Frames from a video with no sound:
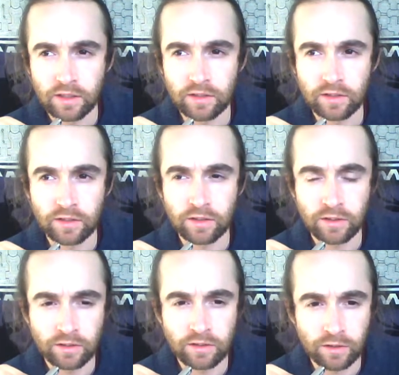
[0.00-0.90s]
is the
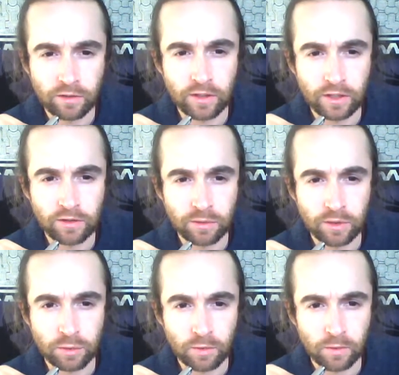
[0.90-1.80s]
degree to
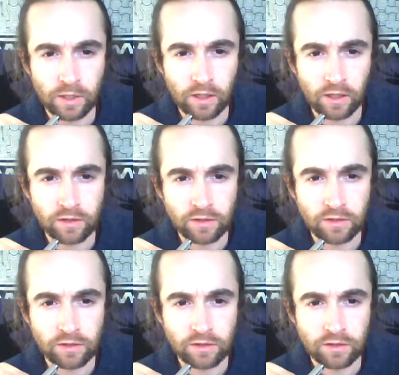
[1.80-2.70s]
which we
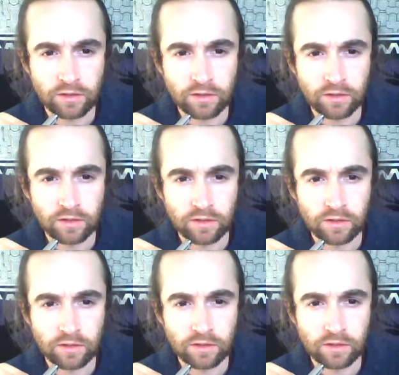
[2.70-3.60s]
realise
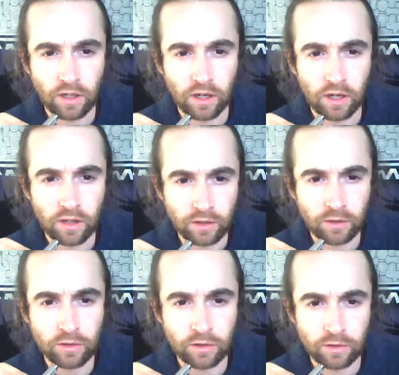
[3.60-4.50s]
our
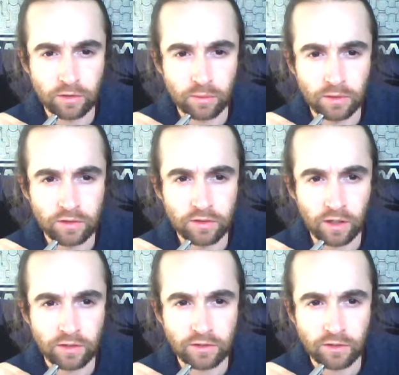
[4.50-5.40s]
godhood, which is
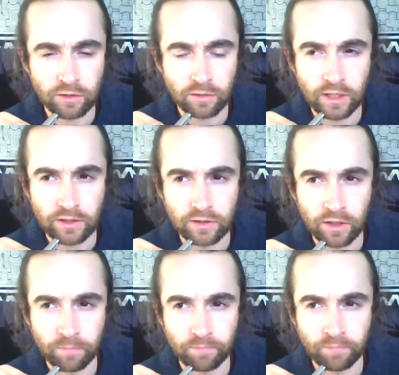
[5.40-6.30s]
our essential nature.